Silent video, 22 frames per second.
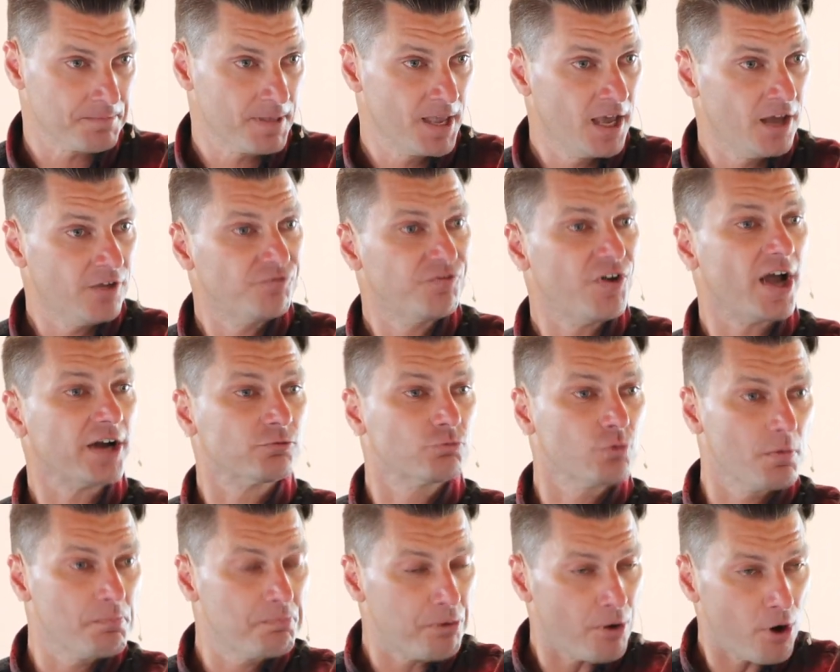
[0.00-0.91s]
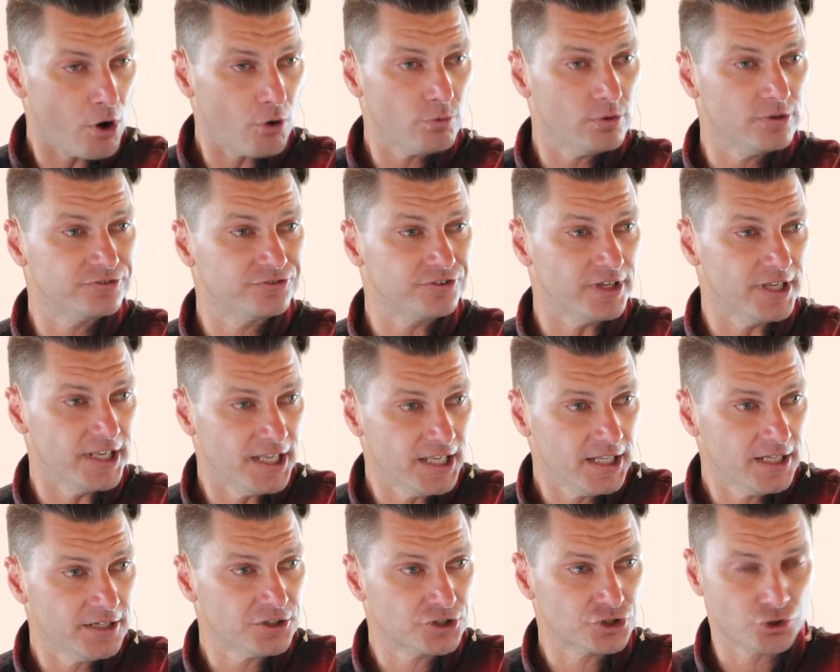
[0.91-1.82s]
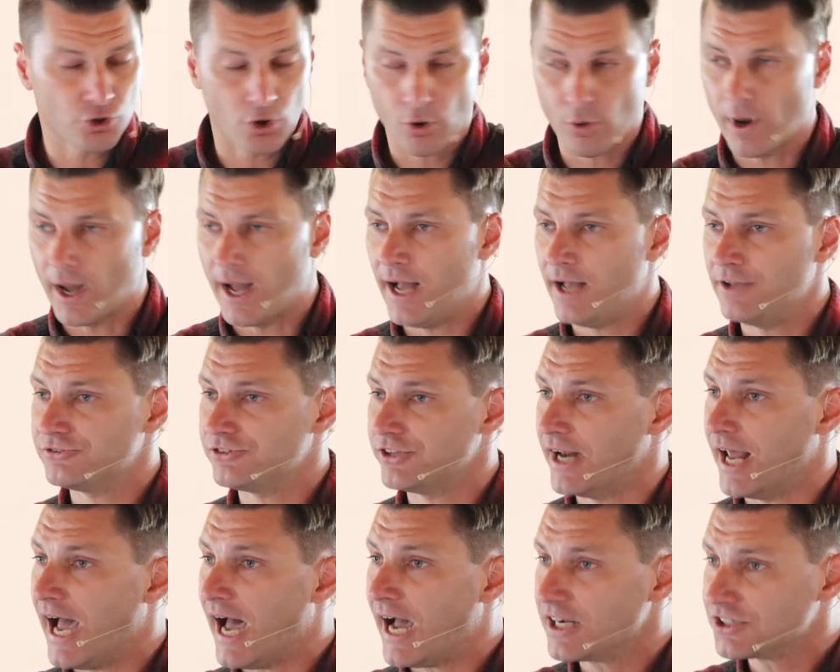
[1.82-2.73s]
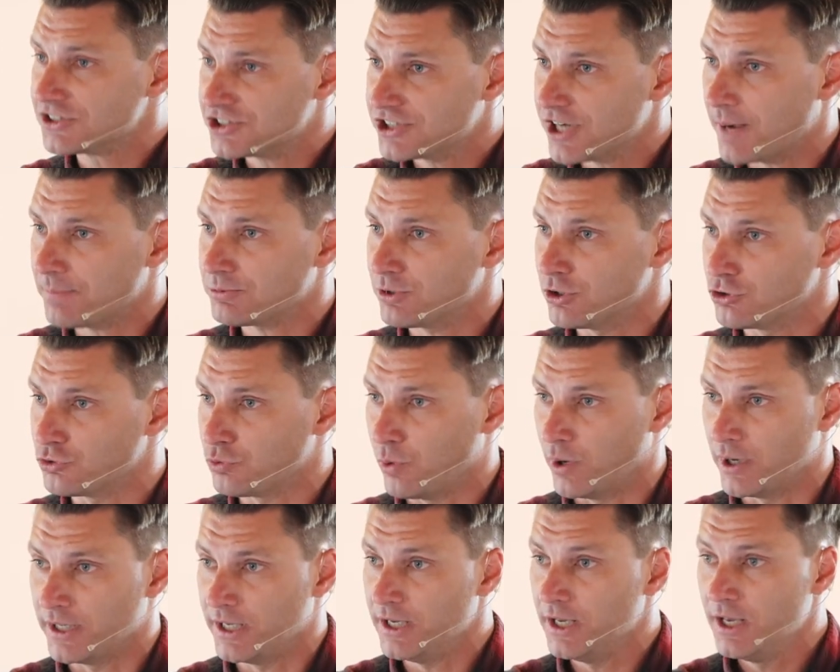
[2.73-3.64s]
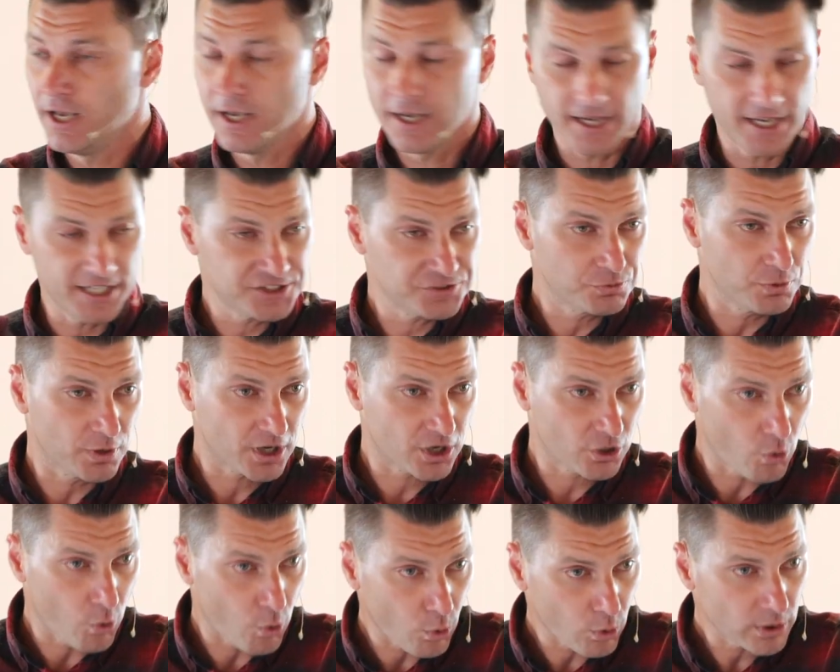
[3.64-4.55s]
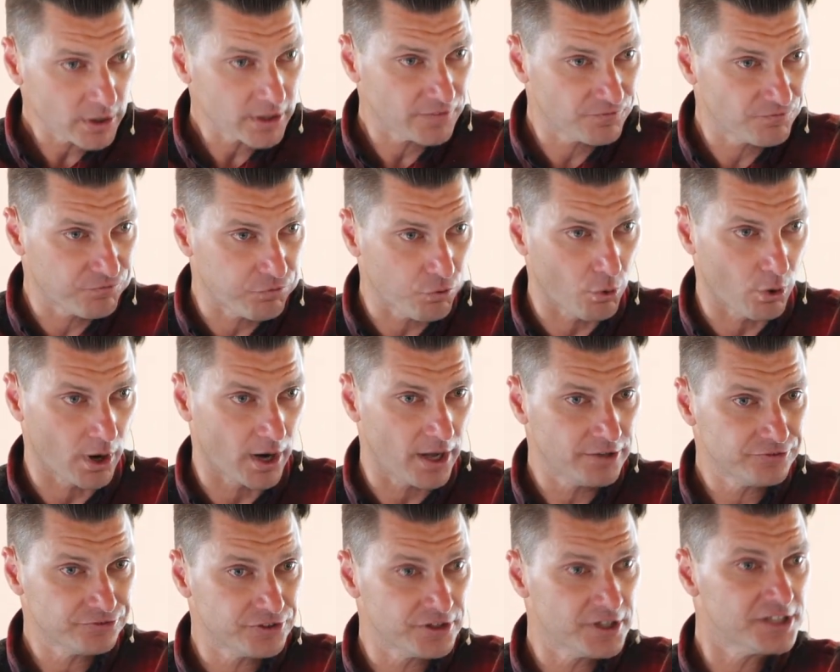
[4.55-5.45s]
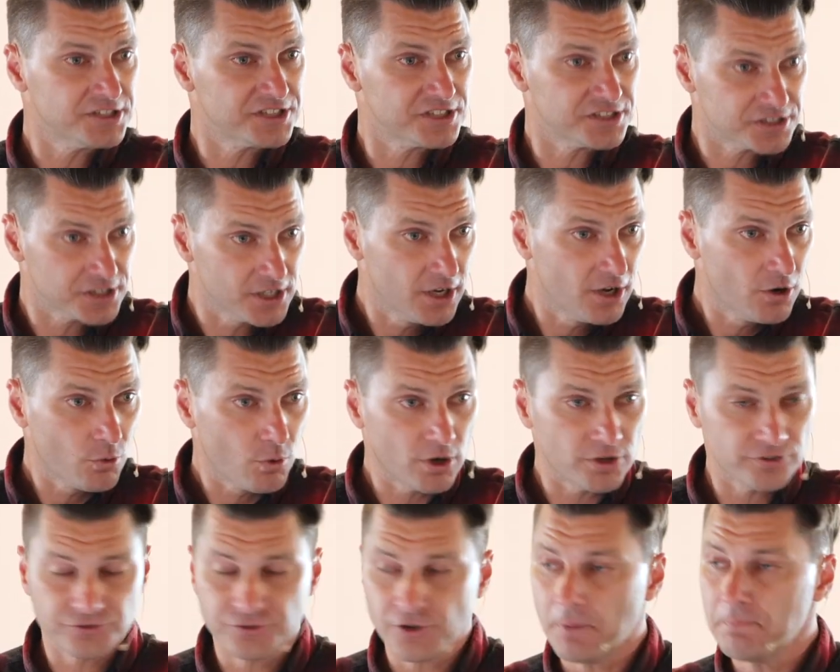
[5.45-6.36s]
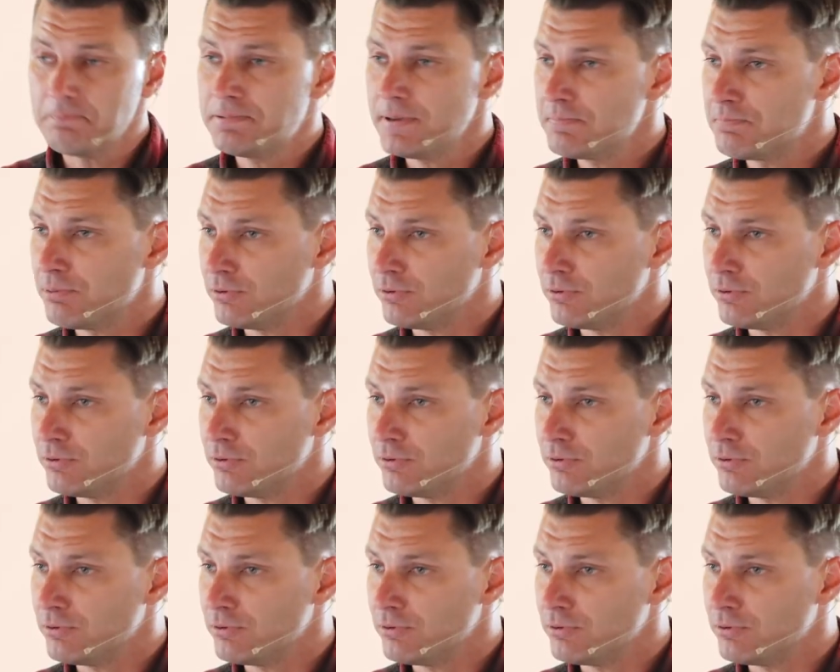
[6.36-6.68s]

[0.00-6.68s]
In fact, when Paul was in Troas in Acts chapter 20, it's recorded for us, and this is where some people